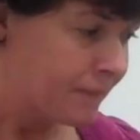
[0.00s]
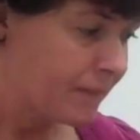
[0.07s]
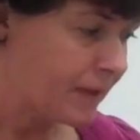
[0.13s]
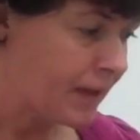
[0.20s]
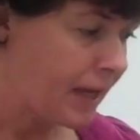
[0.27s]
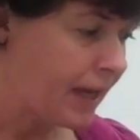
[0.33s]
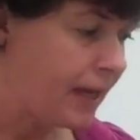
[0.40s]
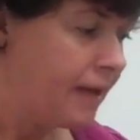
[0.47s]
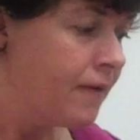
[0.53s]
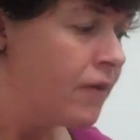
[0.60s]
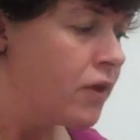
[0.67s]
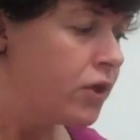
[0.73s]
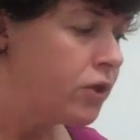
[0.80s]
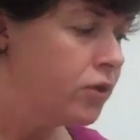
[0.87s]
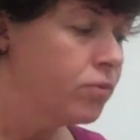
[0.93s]
okay?
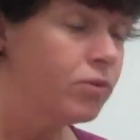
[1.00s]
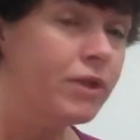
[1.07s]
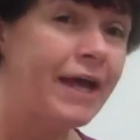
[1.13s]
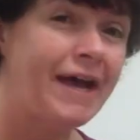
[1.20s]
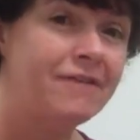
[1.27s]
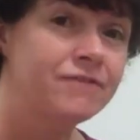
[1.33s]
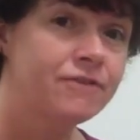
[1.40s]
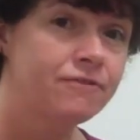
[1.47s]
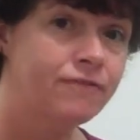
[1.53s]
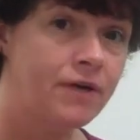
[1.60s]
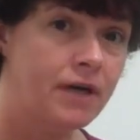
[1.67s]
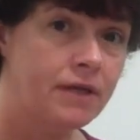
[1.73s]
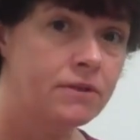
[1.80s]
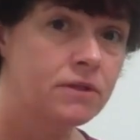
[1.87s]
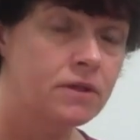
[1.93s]
You will have to
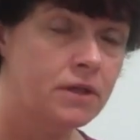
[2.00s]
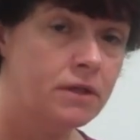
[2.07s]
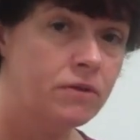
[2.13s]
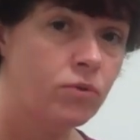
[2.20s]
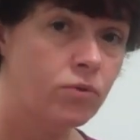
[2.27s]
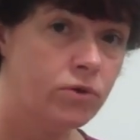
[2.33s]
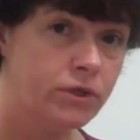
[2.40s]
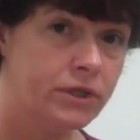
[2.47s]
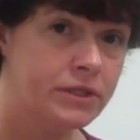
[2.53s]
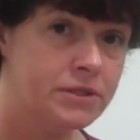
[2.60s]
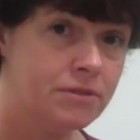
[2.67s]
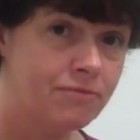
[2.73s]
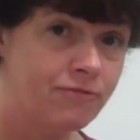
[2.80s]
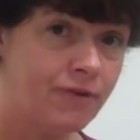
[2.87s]
find the organism,